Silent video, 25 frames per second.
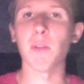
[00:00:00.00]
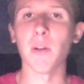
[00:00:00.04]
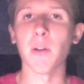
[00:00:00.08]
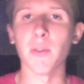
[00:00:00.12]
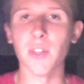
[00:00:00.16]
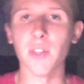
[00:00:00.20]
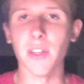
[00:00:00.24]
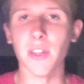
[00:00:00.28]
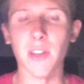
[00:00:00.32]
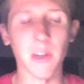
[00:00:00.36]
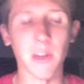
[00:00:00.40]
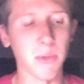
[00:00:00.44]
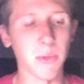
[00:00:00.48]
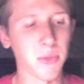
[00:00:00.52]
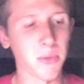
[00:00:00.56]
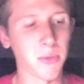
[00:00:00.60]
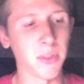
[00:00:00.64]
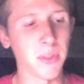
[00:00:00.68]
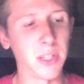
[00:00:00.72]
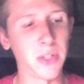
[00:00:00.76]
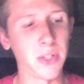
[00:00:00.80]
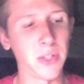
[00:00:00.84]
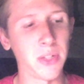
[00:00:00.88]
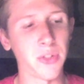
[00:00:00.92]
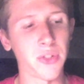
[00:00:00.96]
which I thought was
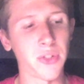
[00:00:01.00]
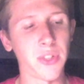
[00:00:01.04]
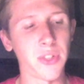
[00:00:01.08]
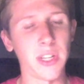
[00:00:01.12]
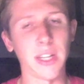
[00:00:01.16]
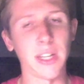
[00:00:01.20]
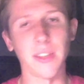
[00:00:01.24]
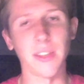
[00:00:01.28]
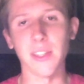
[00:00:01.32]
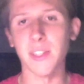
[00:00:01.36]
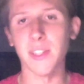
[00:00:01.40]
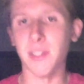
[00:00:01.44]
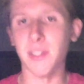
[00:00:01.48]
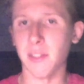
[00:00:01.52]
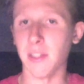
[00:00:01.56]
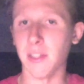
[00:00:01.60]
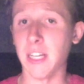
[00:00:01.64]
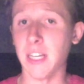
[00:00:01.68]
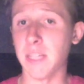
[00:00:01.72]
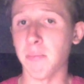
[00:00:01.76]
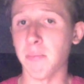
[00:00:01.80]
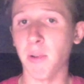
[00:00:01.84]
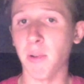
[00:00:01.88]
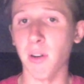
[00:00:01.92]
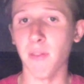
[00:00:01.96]
really interesting, and this is the
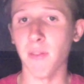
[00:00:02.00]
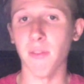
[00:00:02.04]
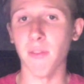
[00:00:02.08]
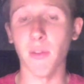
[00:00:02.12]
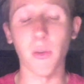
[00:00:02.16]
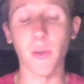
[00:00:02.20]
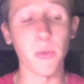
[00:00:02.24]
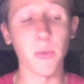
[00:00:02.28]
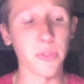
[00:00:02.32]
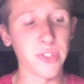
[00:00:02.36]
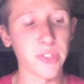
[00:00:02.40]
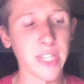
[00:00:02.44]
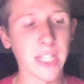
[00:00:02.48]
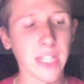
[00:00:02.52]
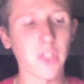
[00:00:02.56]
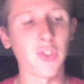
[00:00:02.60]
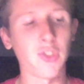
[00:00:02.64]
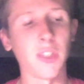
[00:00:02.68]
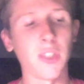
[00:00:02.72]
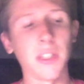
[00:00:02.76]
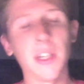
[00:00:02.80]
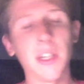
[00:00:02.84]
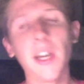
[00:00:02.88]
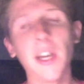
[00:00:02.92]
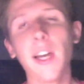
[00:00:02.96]
last part of the whole
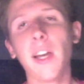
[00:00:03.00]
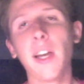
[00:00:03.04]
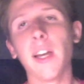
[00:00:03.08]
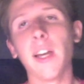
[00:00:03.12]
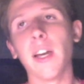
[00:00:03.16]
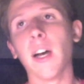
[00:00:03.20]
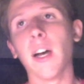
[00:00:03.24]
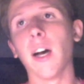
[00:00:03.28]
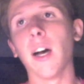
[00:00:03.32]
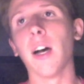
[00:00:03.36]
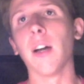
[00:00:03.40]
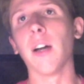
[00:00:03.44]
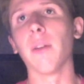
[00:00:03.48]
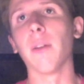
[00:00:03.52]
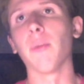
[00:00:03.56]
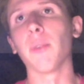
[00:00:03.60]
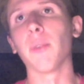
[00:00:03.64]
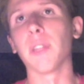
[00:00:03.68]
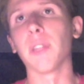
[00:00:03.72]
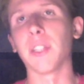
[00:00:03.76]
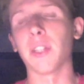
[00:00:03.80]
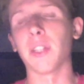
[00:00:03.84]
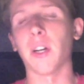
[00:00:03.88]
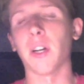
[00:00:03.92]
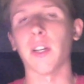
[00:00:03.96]
section,
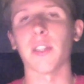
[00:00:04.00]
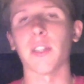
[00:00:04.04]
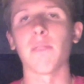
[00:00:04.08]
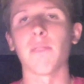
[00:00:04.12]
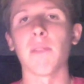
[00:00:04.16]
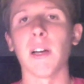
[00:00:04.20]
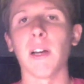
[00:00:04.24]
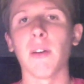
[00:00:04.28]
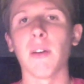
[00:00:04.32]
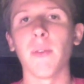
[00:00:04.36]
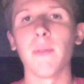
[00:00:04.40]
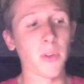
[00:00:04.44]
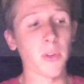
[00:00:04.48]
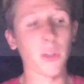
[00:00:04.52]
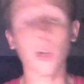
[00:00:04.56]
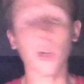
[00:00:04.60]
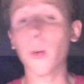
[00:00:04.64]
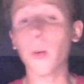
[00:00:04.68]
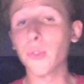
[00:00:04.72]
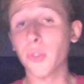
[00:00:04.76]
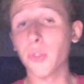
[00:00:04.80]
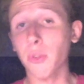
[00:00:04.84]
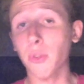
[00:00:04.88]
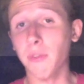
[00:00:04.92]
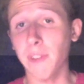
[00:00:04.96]
really talks about
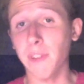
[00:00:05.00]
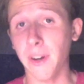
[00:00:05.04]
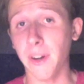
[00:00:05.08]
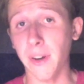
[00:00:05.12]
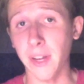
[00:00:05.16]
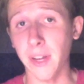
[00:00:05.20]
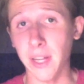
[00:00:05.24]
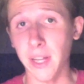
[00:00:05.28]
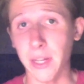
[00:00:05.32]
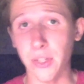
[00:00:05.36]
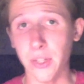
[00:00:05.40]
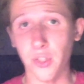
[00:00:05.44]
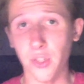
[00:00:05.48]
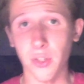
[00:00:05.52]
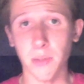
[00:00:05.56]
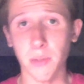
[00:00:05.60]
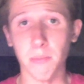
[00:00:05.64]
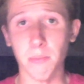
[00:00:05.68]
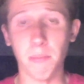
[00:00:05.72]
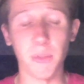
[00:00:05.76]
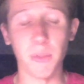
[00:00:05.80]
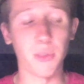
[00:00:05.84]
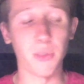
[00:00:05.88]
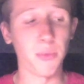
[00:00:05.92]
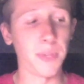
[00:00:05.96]
cultural variation
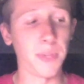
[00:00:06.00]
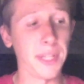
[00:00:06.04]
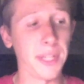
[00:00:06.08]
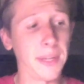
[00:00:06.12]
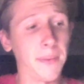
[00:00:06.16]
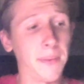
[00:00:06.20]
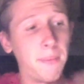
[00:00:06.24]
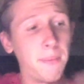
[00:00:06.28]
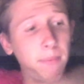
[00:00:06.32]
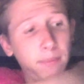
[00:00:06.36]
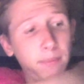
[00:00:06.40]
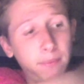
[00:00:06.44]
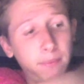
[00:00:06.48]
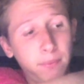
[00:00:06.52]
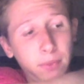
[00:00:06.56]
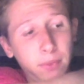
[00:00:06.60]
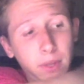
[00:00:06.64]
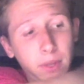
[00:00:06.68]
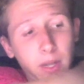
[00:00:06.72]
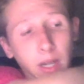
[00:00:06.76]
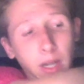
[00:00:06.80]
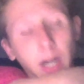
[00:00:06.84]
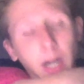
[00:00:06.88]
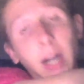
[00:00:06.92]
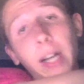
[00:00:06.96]
between
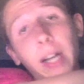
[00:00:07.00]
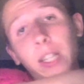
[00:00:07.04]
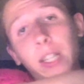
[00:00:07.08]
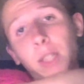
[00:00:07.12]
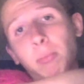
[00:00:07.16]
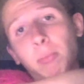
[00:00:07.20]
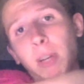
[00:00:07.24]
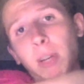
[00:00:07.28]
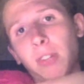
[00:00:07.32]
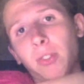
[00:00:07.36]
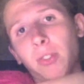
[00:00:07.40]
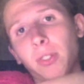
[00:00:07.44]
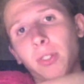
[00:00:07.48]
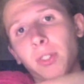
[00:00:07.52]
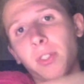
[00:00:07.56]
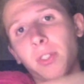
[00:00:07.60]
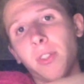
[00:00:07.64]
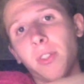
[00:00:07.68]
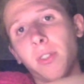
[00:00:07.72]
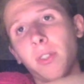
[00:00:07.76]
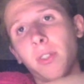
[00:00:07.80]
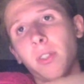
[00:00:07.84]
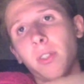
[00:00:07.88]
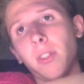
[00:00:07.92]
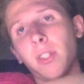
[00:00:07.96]

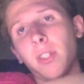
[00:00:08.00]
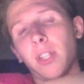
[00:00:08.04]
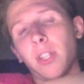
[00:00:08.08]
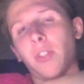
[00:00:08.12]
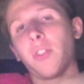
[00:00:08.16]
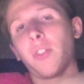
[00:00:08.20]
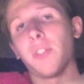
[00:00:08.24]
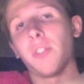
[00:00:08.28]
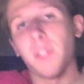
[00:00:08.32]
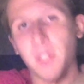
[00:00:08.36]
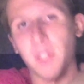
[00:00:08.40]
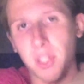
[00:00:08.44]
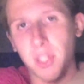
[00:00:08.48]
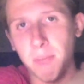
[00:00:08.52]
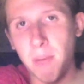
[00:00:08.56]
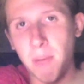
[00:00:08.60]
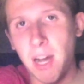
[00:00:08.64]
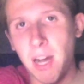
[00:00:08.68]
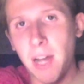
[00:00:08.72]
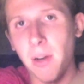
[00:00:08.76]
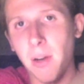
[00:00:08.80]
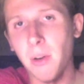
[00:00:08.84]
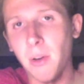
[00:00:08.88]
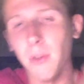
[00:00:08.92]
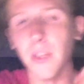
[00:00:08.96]
expressions such as the
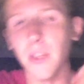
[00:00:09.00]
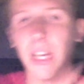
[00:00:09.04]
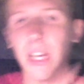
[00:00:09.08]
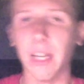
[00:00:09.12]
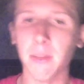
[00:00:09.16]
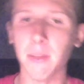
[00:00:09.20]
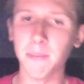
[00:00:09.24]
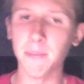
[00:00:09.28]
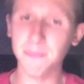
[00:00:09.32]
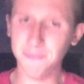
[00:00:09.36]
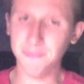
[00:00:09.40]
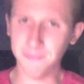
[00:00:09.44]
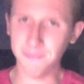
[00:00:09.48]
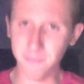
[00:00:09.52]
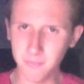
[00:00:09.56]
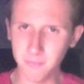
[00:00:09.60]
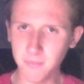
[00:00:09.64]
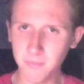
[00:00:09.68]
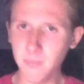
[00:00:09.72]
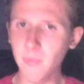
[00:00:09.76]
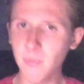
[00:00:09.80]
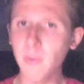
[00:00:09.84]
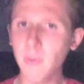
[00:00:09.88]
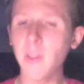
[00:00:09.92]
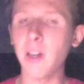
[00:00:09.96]
smile. Like,
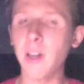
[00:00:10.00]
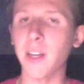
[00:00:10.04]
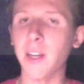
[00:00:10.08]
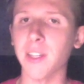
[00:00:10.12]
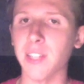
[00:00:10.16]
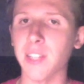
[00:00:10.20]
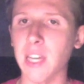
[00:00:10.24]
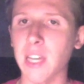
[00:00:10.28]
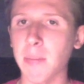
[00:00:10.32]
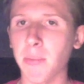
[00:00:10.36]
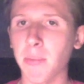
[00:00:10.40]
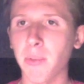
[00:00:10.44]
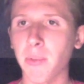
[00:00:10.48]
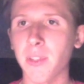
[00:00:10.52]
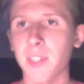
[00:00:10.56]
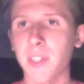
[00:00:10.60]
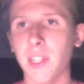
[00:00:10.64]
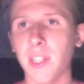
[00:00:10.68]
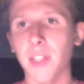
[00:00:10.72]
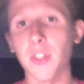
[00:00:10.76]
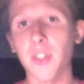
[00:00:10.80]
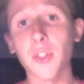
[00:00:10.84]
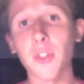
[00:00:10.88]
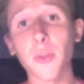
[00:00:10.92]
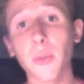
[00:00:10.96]
an example is
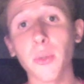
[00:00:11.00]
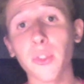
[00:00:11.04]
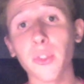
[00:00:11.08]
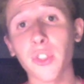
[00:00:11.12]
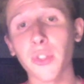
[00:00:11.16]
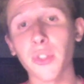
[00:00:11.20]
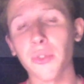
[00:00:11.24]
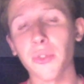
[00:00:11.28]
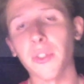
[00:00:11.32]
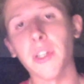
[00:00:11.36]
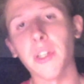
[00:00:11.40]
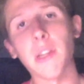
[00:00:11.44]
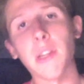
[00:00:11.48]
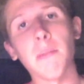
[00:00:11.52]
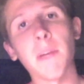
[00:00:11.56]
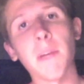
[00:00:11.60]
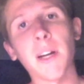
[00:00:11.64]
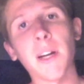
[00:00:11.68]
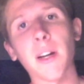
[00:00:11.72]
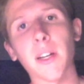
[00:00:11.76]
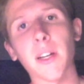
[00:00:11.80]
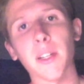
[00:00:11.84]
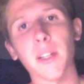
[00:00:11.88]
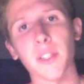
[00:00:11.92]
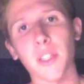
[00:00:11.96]
that school children in
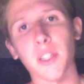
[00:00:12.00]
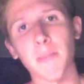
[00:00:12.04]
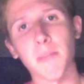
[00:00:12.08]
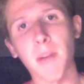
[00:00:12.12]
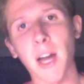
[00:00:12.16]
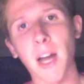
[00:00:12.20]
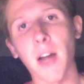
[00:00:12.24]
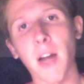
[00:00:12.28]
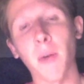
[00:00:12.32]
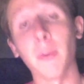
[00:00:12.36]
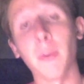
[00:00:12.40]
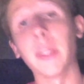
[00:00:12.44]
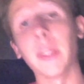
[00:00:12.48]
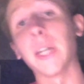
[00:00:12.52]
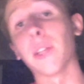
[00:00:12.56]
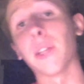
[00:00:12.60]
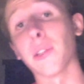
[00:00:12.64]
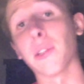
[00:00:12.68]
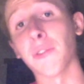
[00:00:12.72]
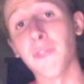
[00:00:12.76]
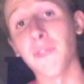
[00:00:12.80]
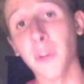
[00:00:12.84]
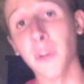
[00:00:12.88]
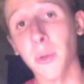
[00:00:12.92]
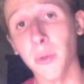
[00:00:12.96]
America smile when they get
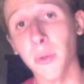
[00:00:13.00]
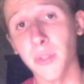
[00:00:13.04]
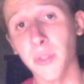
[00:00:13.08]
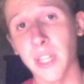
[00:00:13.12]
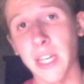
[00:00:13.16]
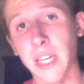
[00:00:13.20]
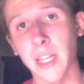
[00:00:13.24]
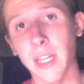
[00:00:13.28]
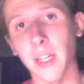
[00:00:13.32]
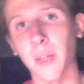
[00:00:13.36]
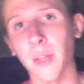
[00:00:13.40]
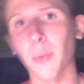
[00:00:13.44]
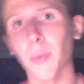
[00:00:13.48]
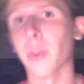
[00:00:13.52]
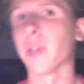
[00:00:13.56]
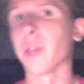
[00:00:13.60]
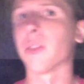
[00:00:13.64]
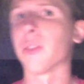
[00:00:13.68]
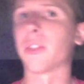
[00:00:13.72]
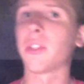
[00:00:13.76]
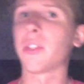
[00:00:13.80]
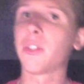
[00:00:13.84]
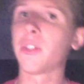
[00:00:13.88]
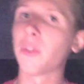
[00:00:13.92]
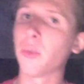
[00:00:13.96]
their photo taken,
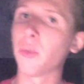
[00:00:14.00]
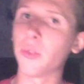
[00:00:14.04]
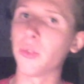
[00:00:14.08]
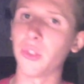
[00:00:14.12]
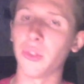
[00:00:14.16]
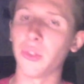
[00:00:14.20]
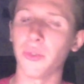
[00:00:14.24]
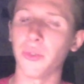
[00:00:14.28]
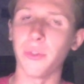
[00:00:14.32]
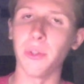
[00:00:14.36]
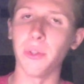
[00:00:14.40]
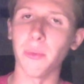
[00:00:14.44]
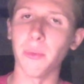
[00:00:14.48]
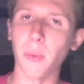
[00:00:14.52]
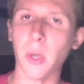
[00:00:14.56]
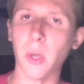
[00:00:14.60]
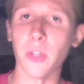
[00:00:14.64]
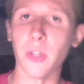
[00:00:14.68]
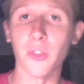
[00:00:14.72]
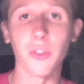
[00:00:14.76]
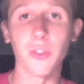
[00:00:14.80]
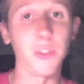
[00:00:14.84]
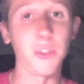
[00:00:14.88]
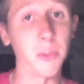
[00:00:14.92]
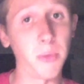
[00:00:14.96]
whereas school children in
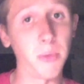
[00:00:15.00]
Russia do